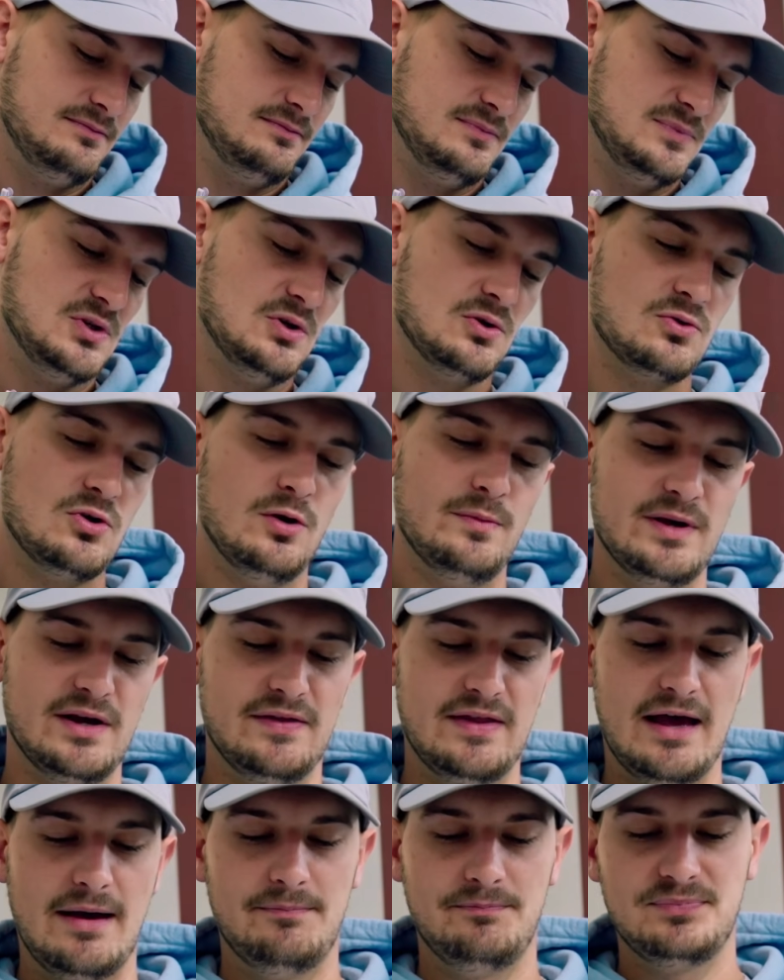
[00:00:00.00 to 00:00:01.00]
Don't quote me on
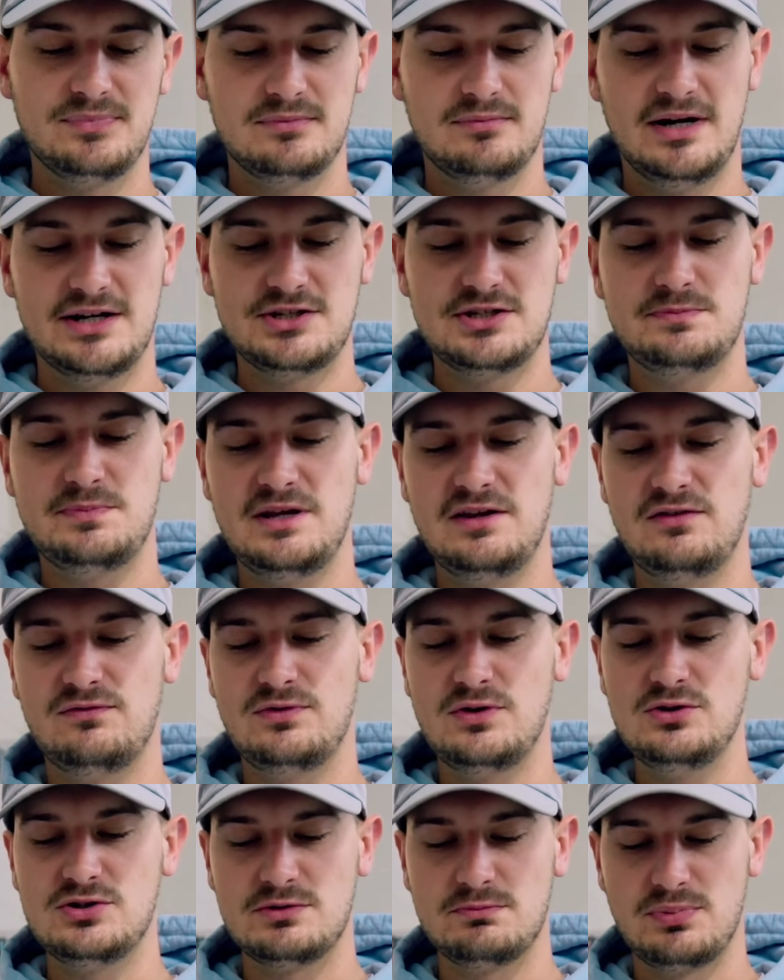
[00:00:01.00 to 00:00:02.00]
that. Might just be
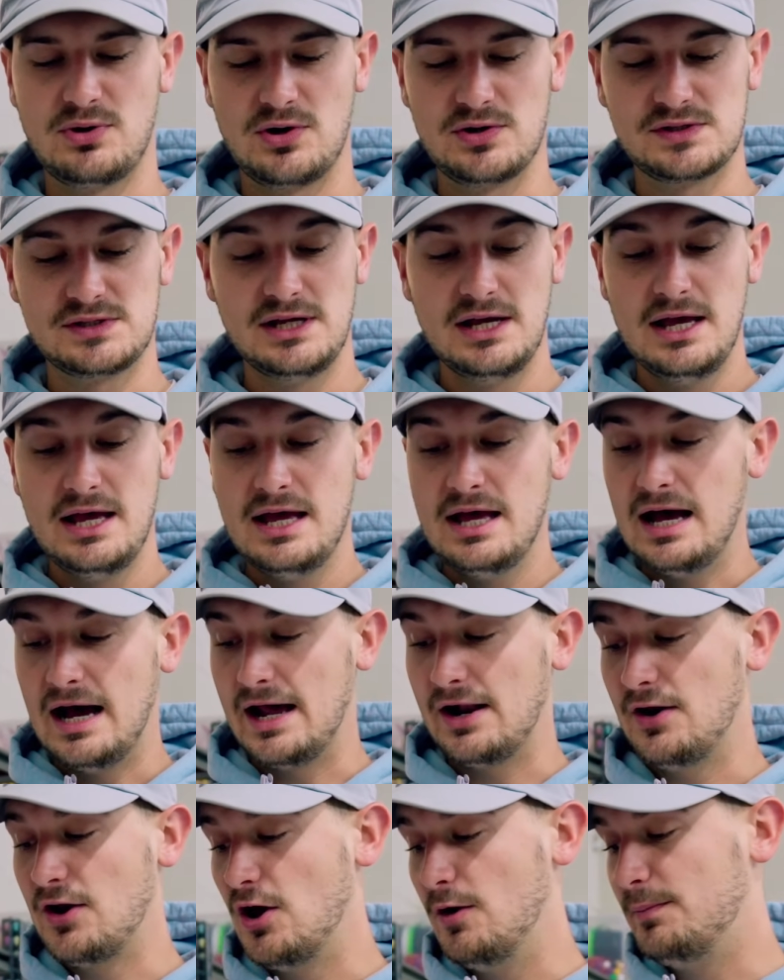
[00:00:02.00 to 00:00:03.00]
Fusion Burst. I
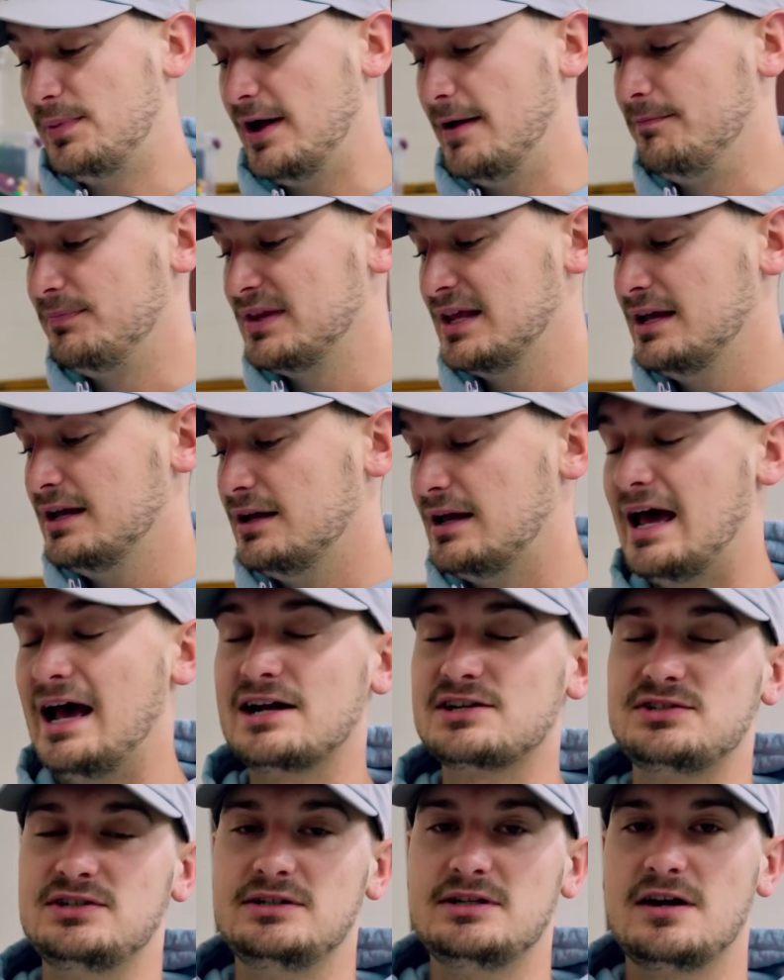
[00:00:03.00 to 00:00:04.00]
don't know, but
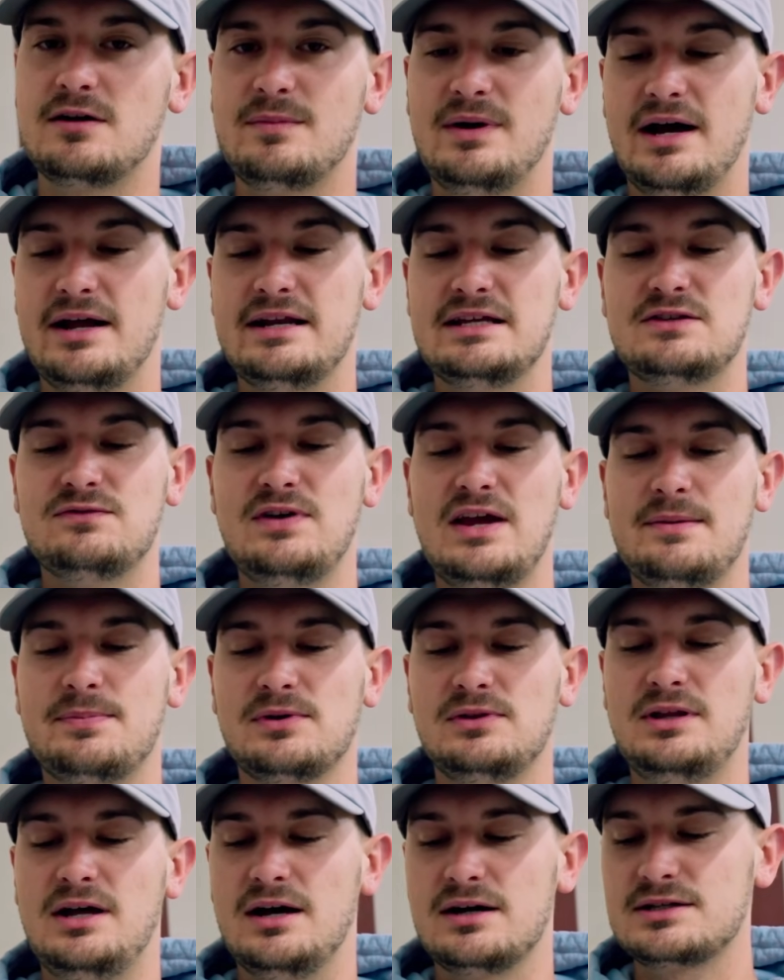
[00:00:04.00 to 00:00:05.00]
actually, never mind. It's
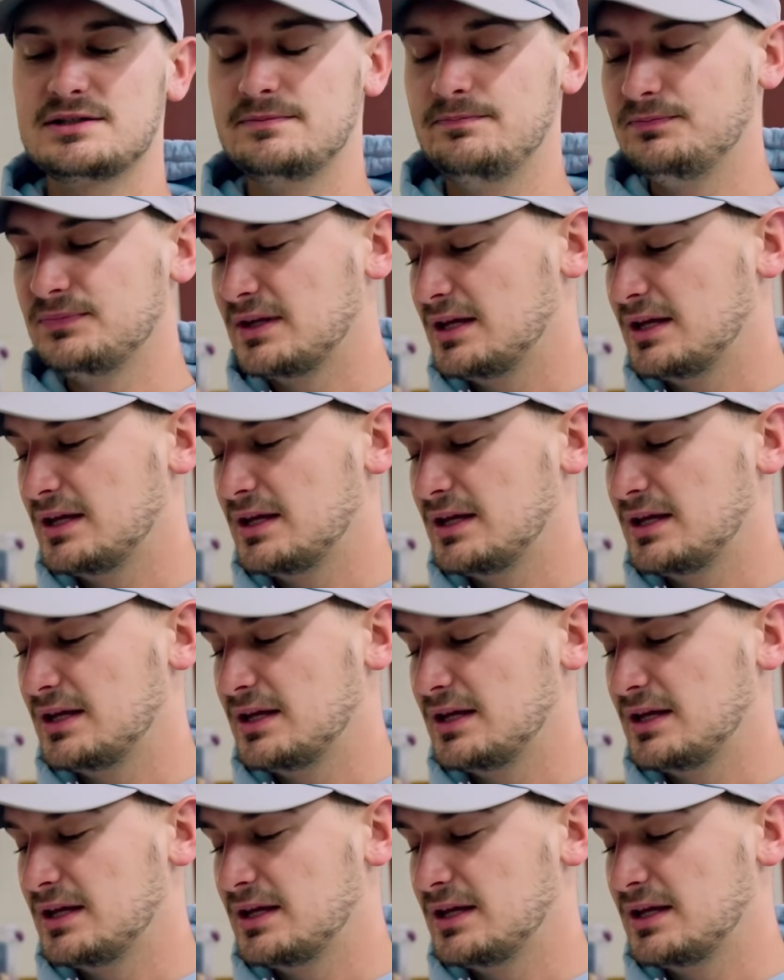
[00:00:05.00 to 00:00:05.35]
Vapor Lux.